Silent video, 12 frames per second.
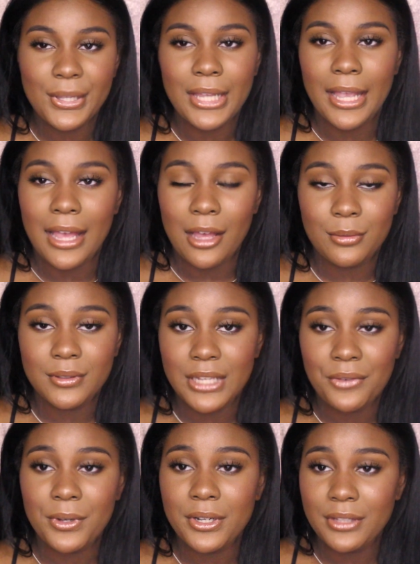But yeah, I will
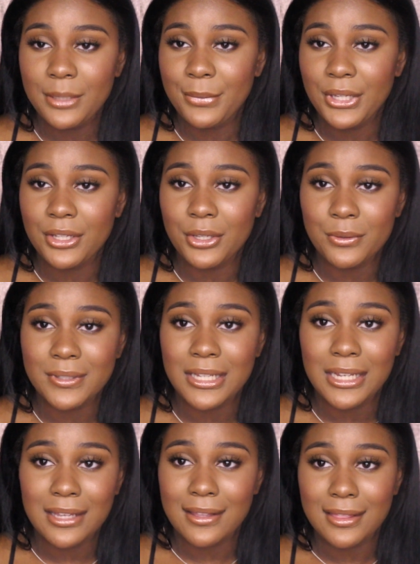definitely be
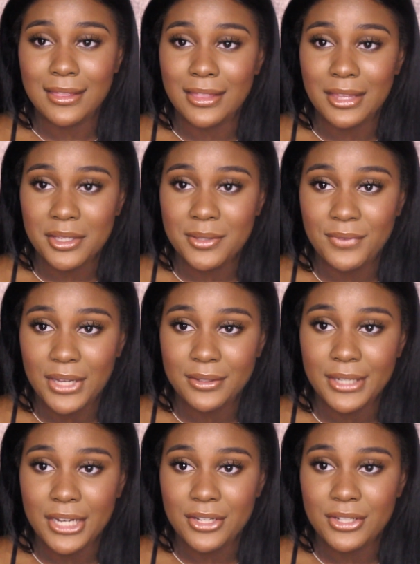using this
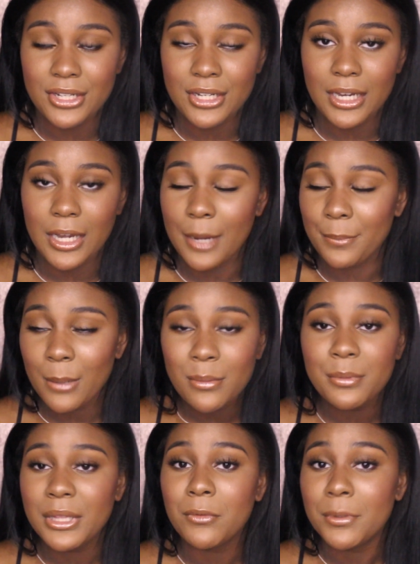foundation, and I
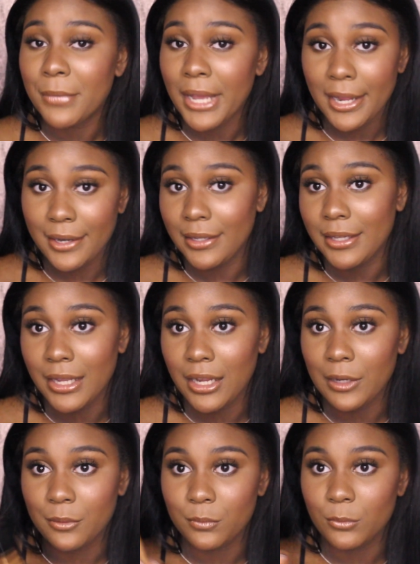probably would buy it
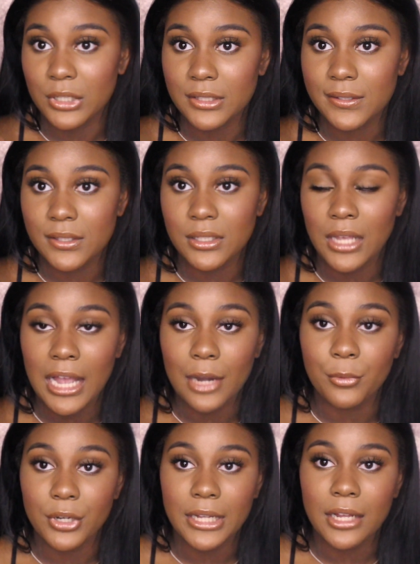again once I
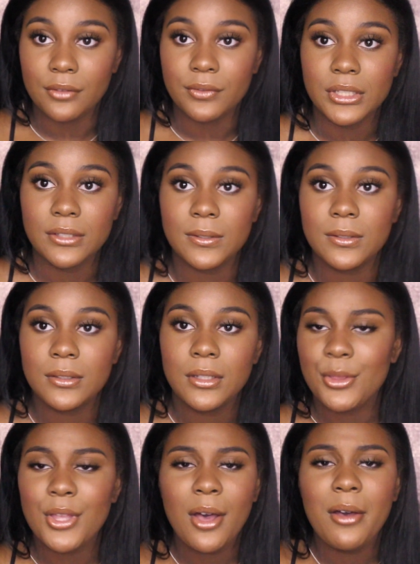run out of this.
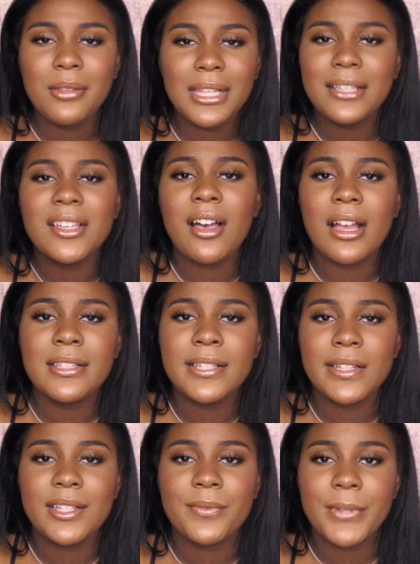The only con
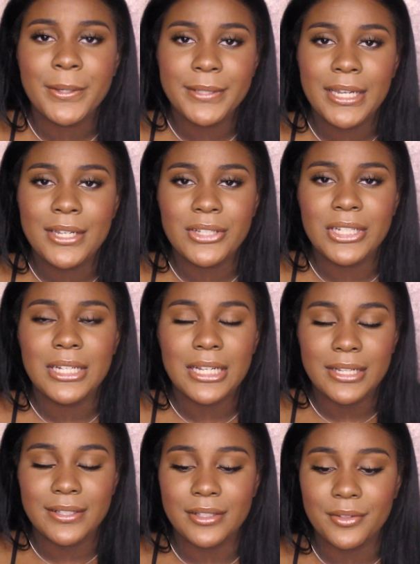to this foundation
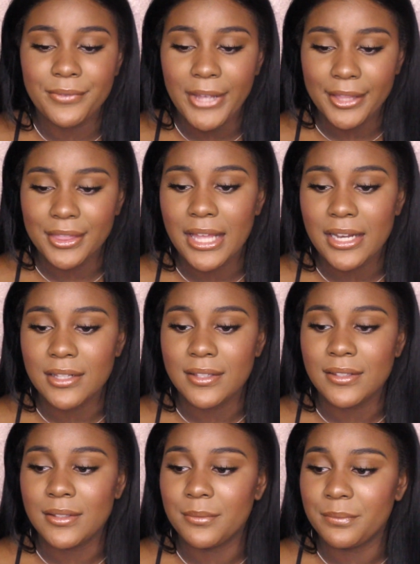is the fact that
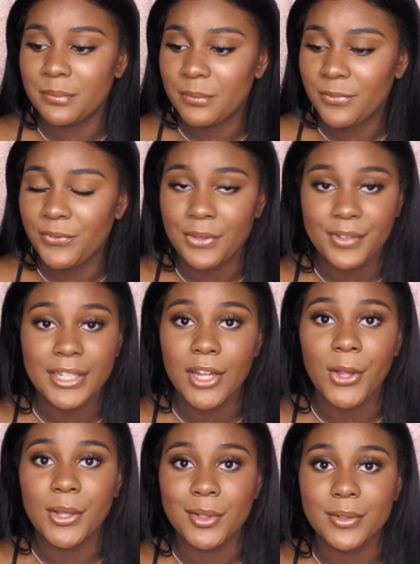it's
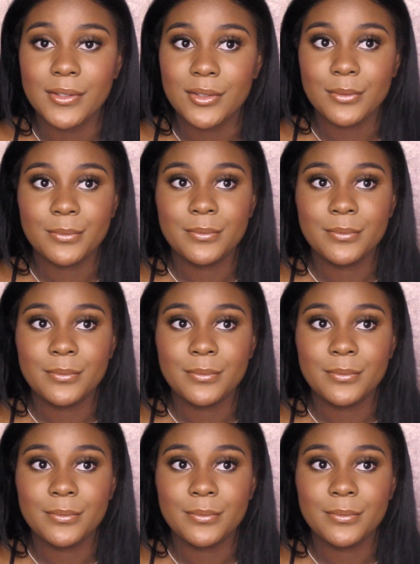$50.